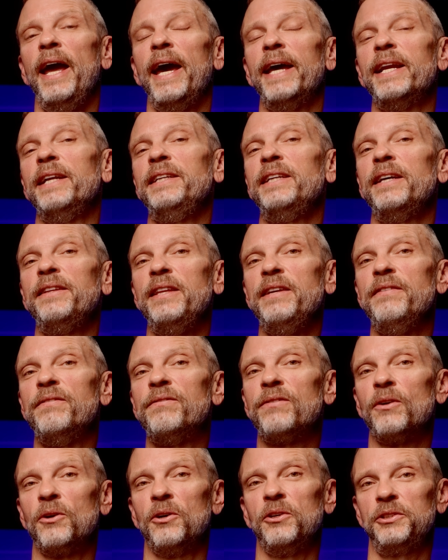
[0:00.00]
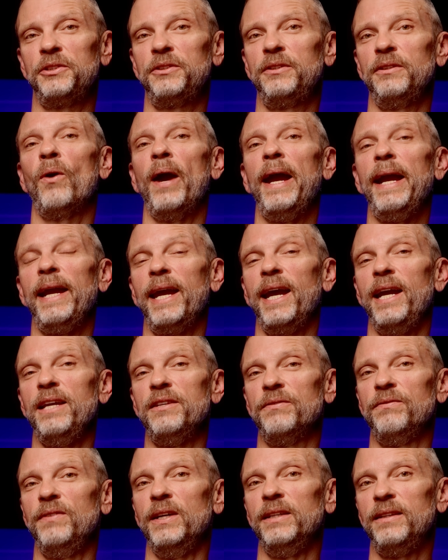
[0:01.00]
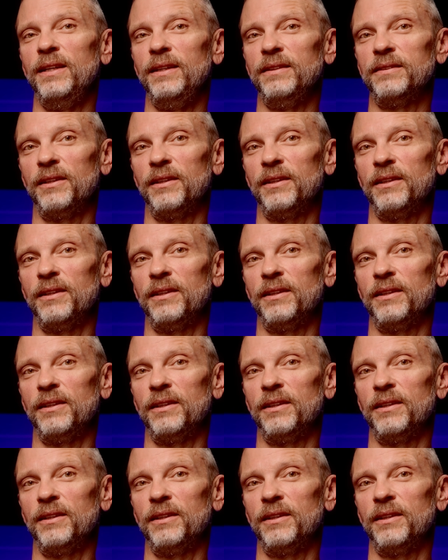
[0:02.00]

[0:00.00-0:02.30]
and I did the first crankcase venting